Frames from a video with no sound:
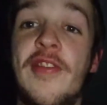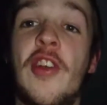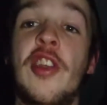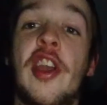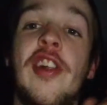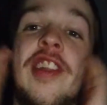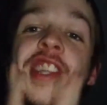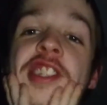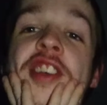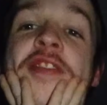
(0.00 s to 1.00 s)
wrong girl and
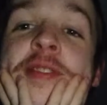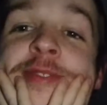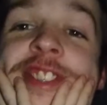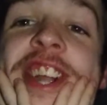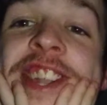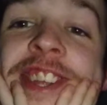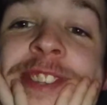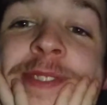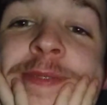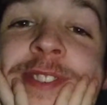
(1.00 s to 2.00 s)
his girlfriend was sat
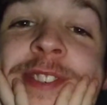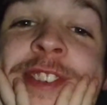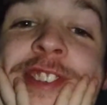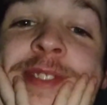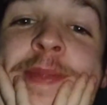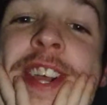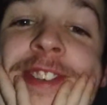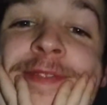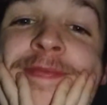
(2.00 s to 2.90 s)
next to him, so he got smacked.